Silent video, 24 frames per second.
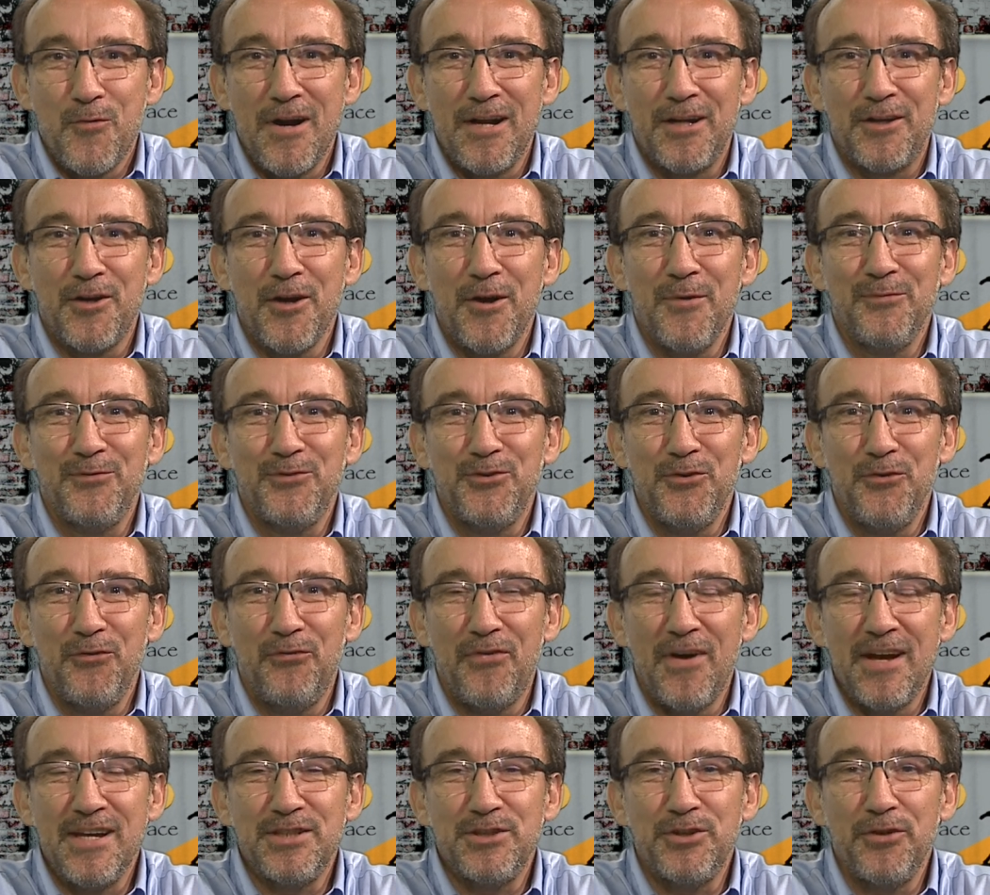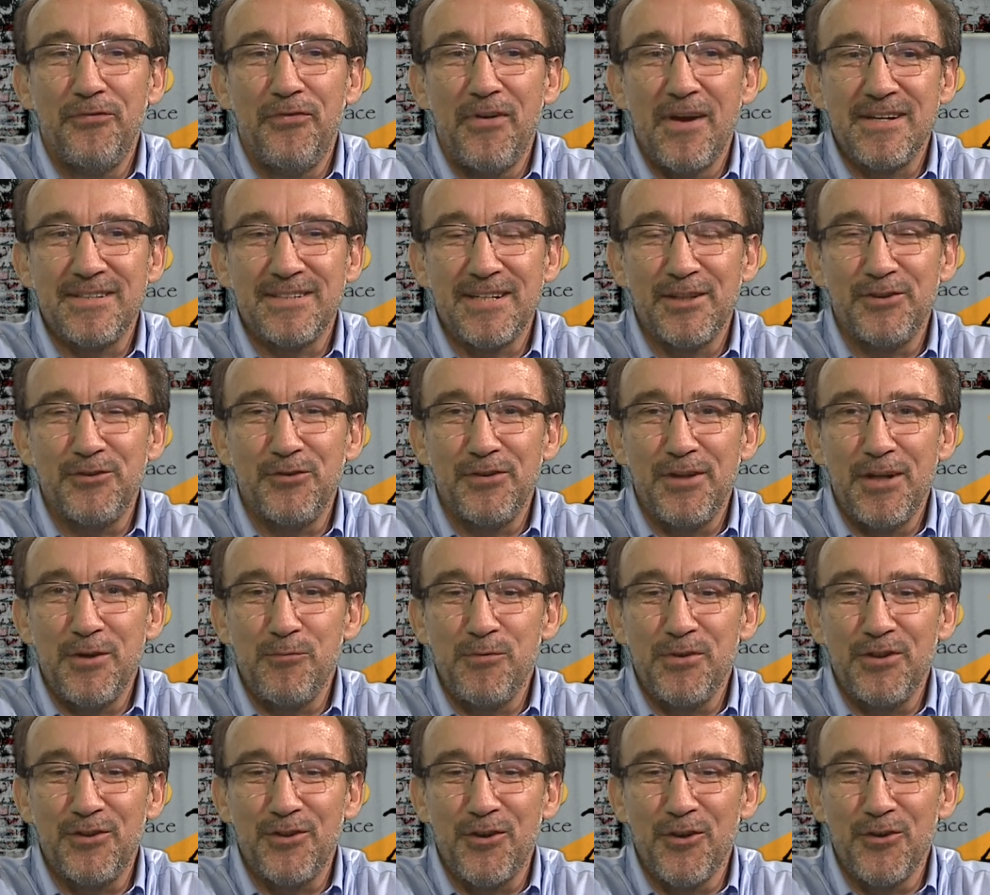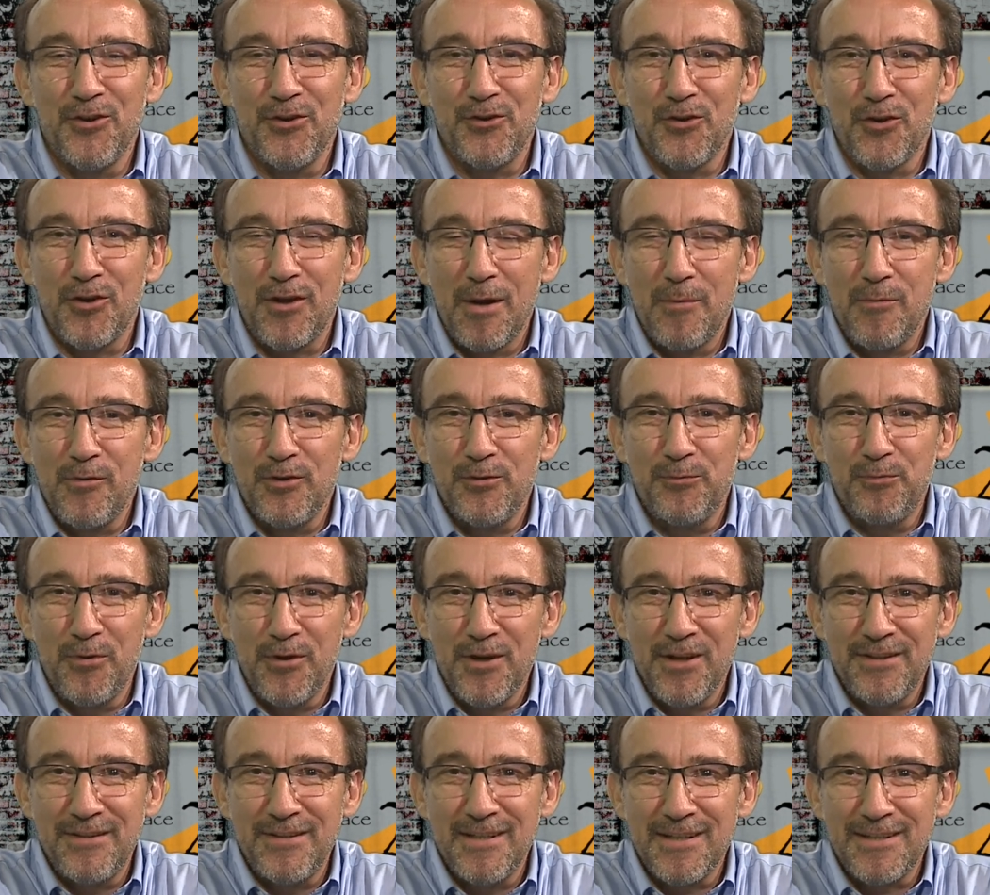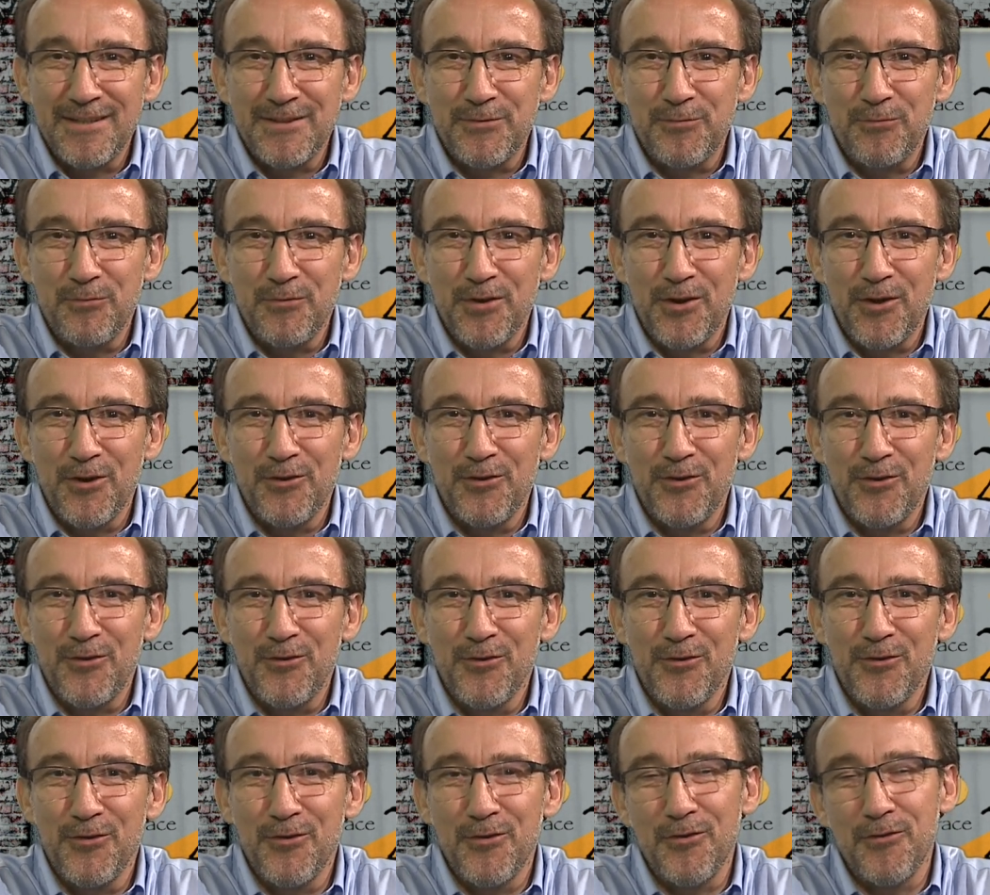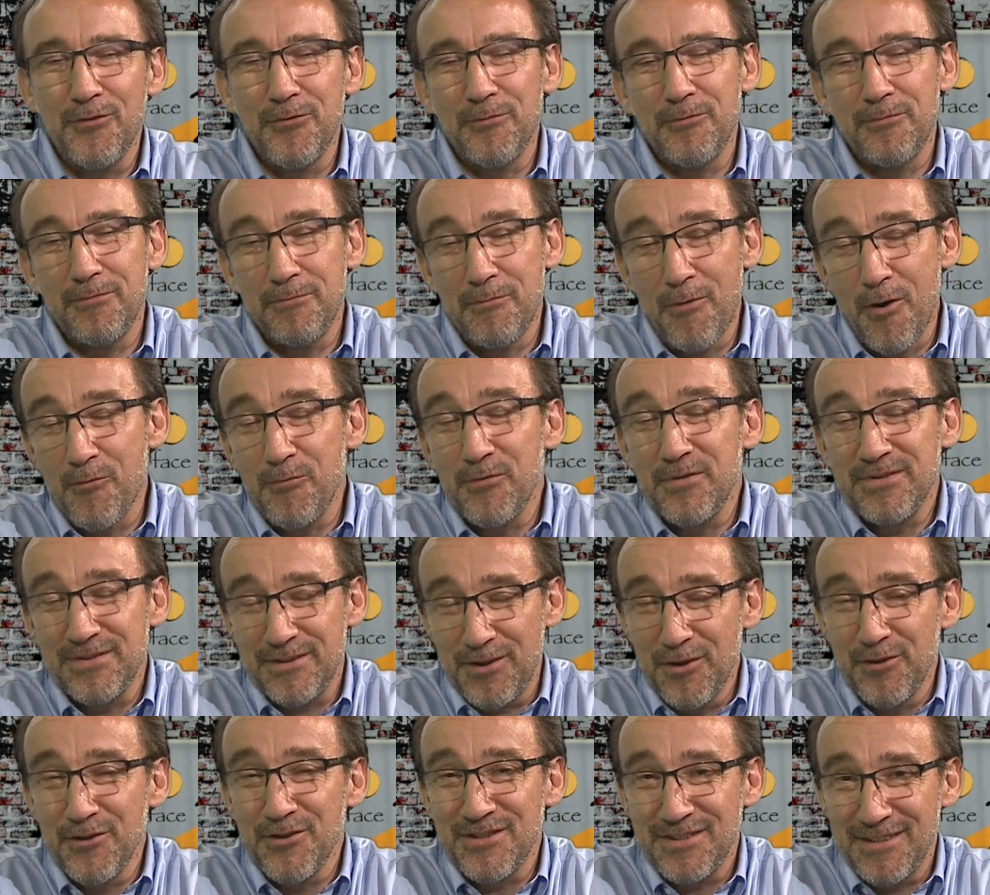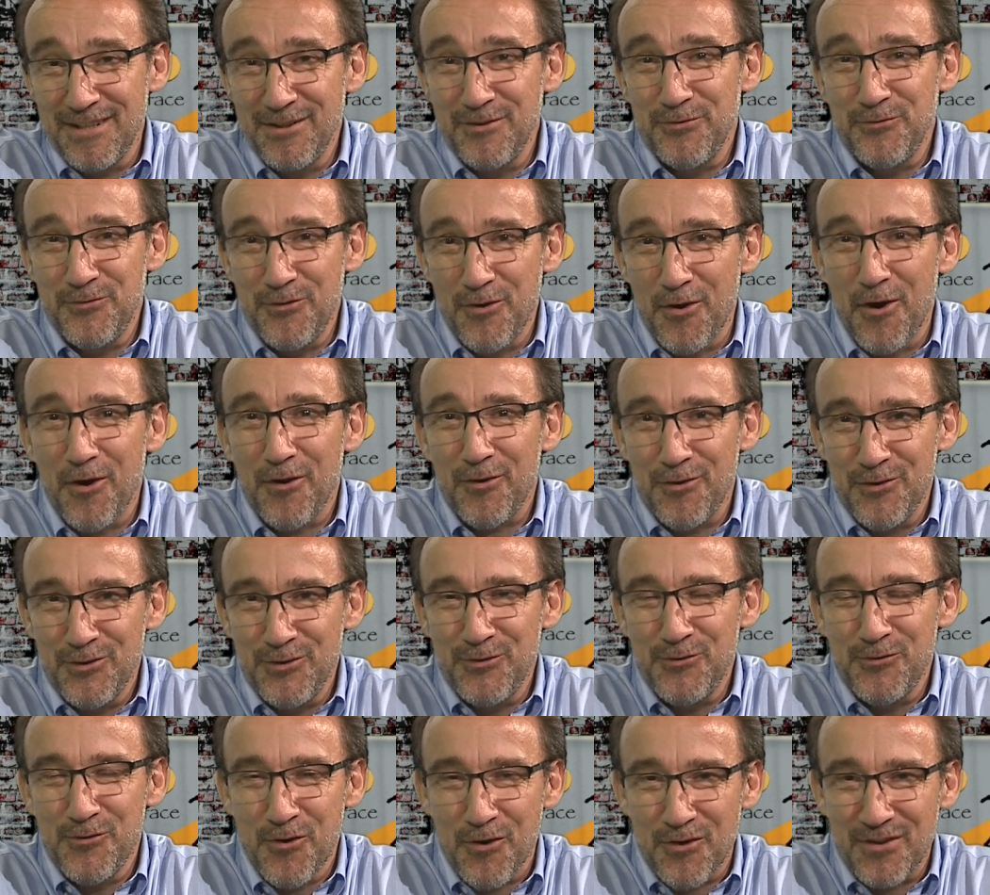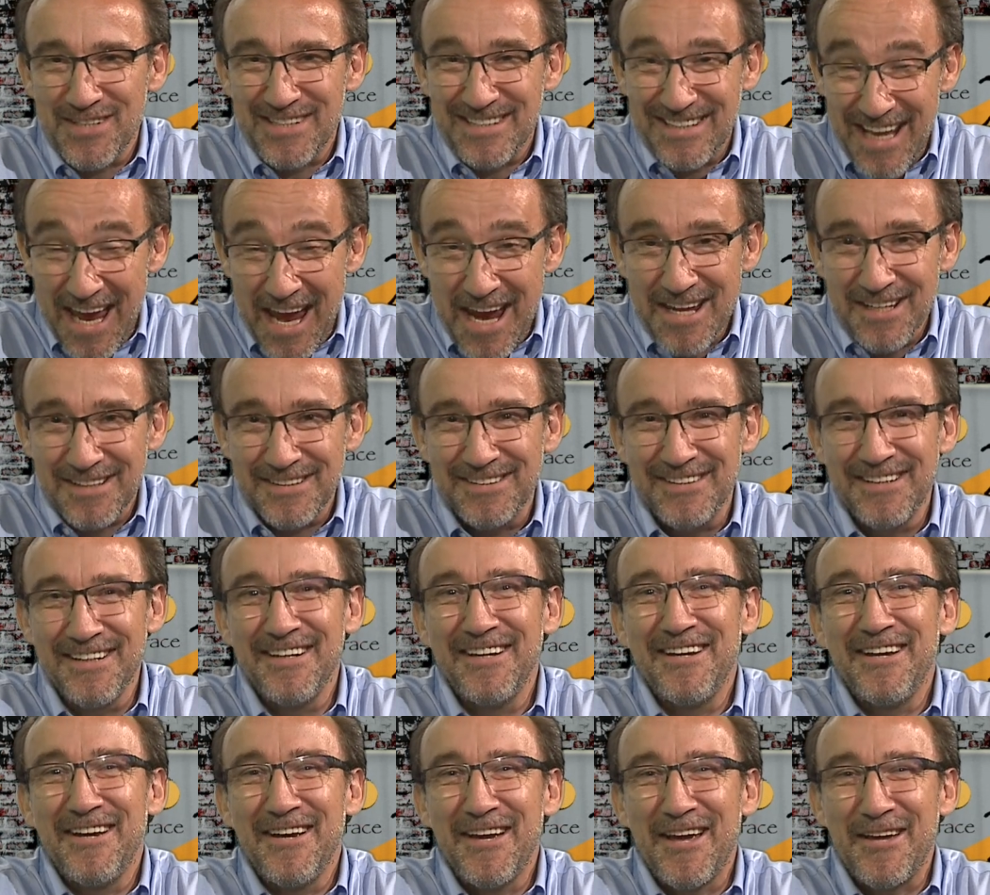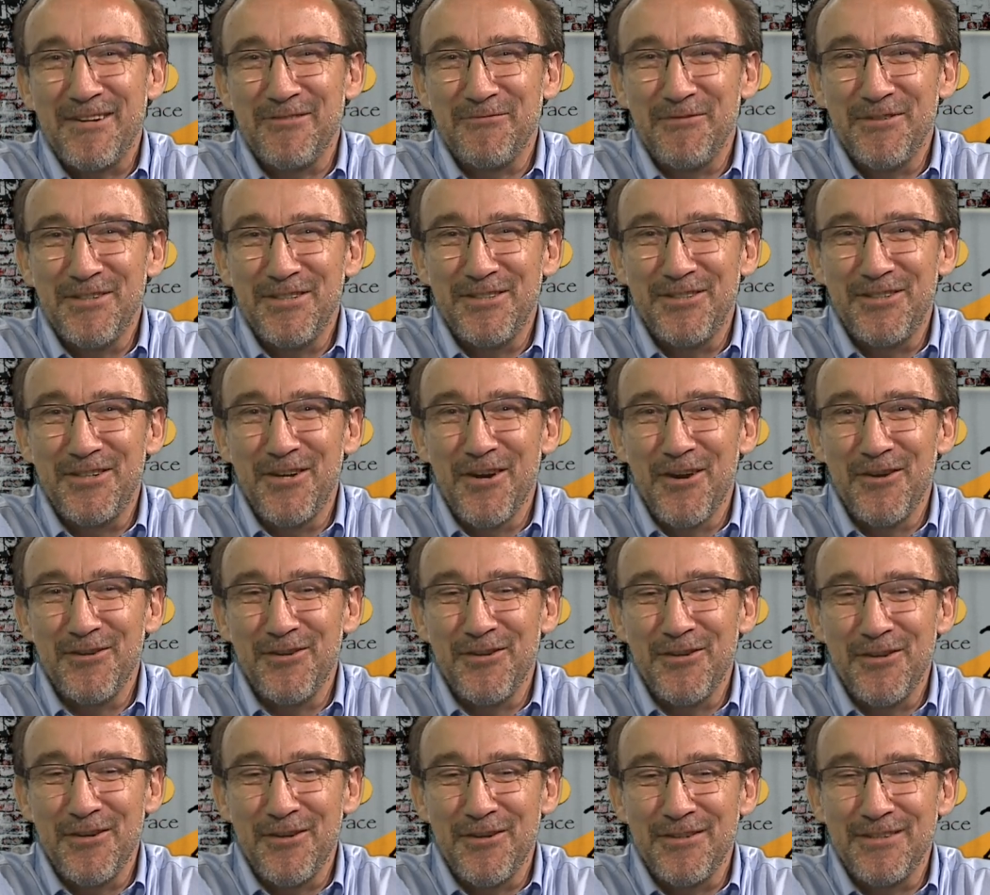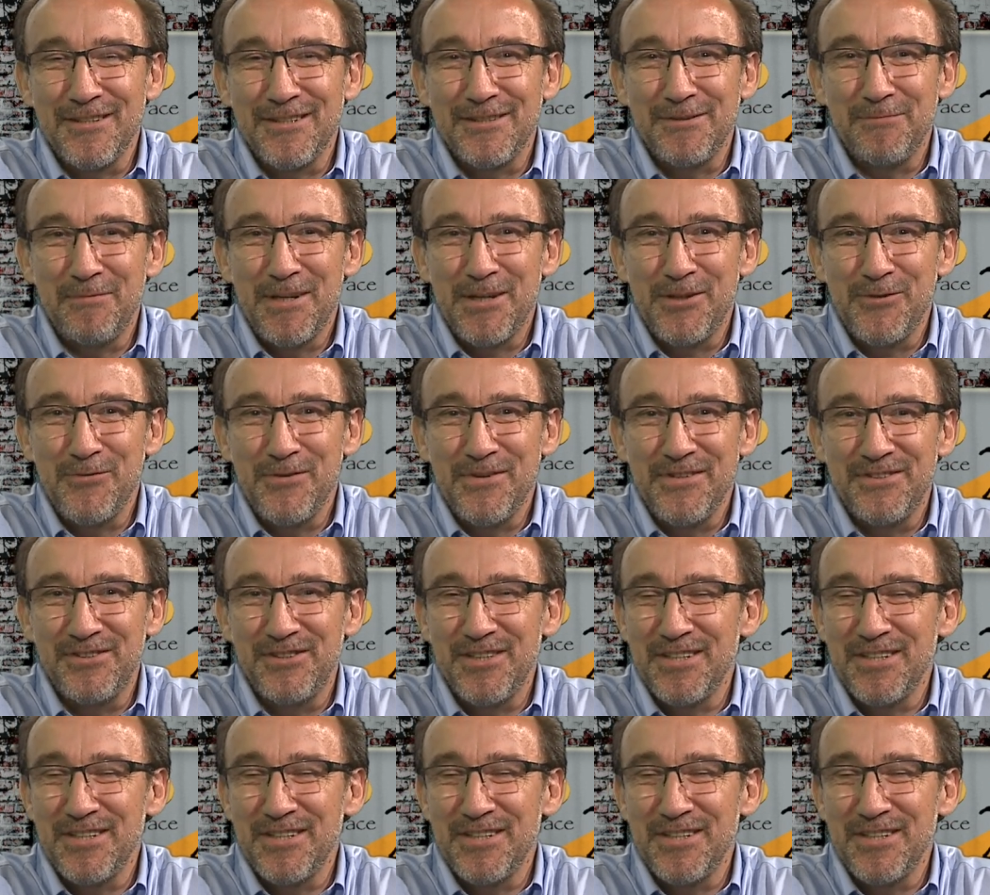Welcome to Face to Face, and today we're going to talk about politics. We're going to go, well, we're going to stay in New York, in New York State, and we're going to speak with